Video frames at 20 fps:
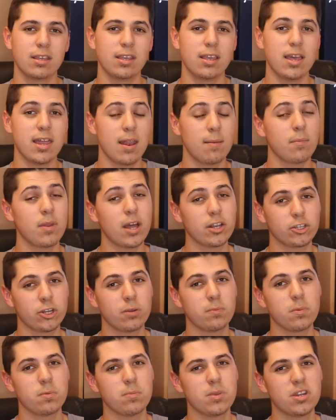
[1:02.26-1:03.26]
And I'm not trying
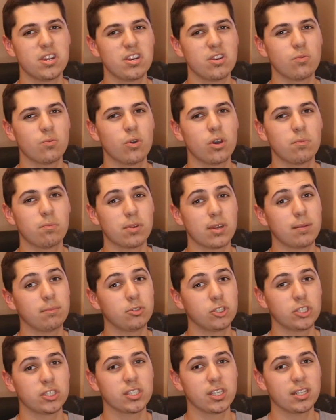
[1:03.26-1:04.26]
to be mean to anyone, but I'm
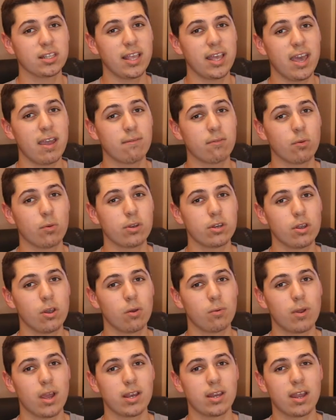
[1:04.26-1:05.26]
just going to let everyone
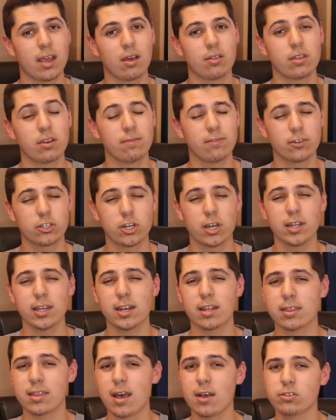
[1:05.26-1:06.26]
know right now that if you're trying to
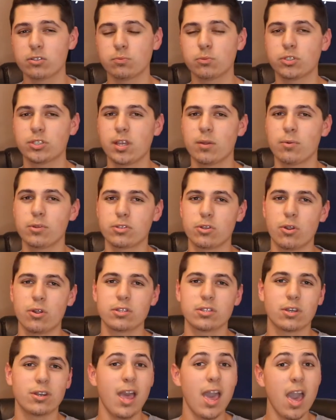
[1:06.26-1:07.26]
get 1,000%
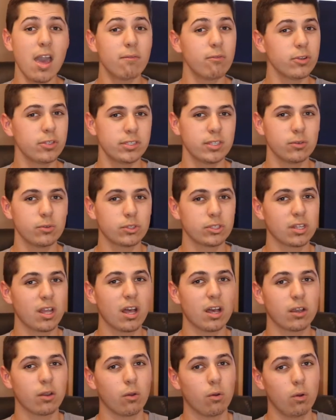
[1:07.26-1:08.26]
returns on every single
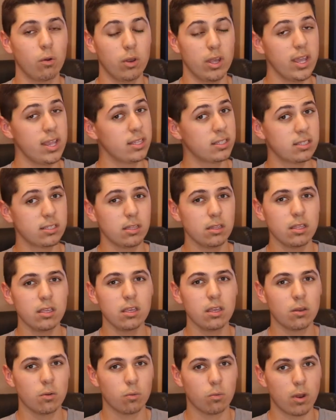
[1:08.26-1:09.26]
stock
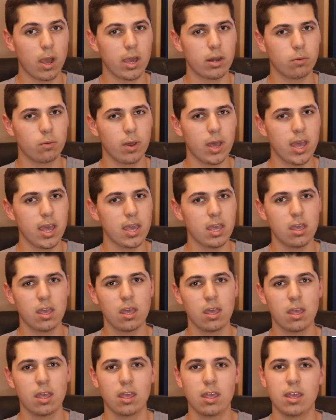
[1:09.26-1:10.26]
instantly, right away,
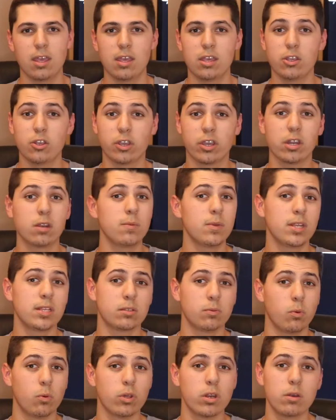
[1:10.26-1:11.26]
you're going to be
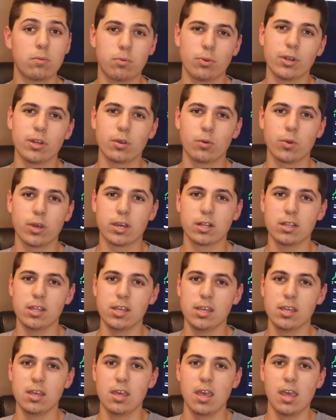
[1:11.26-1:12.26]
disappointed pretty
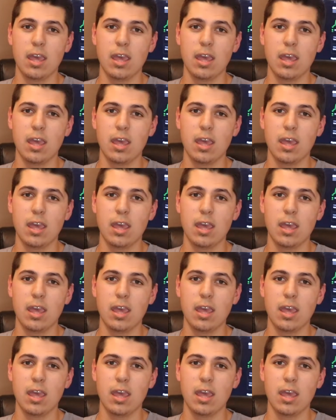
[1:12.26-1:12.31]
quickly.